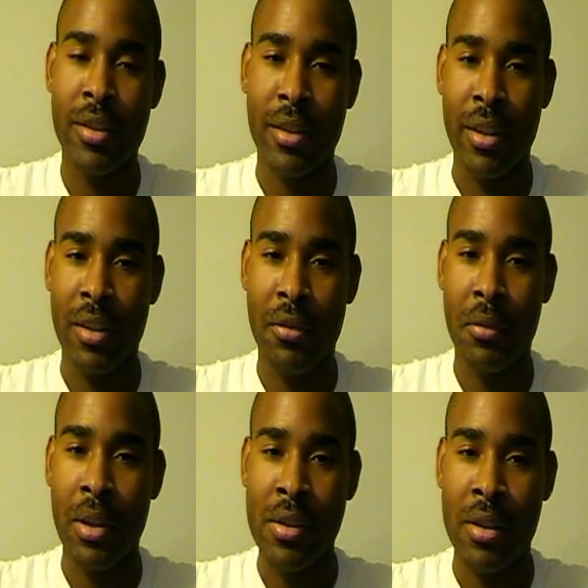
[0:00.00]
So thank you for
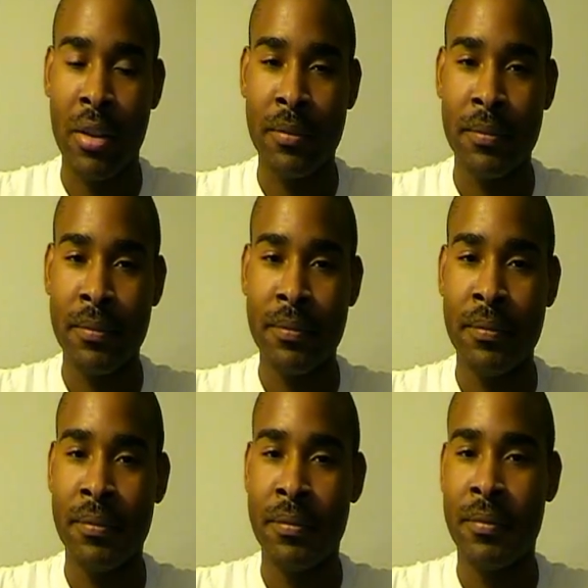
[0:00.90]
watching.
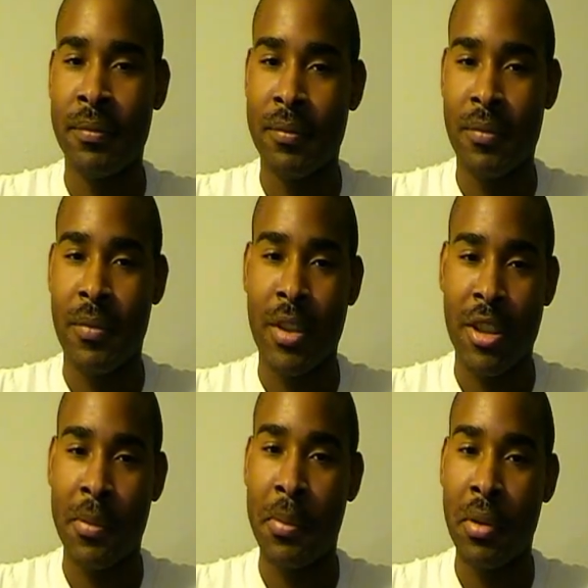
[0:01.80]

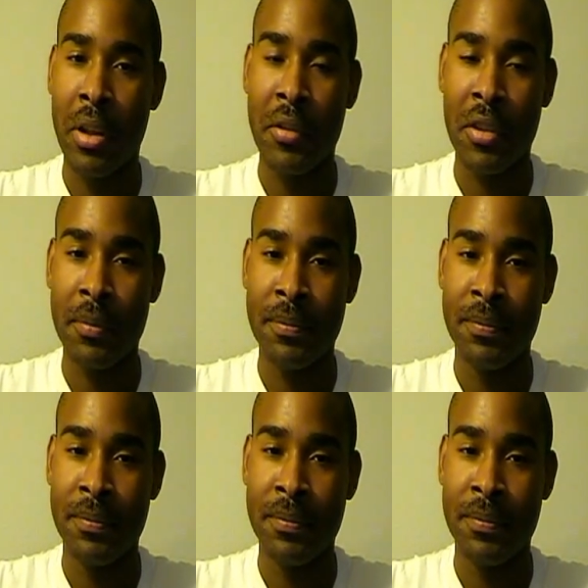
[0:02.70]
This is Blue Raven.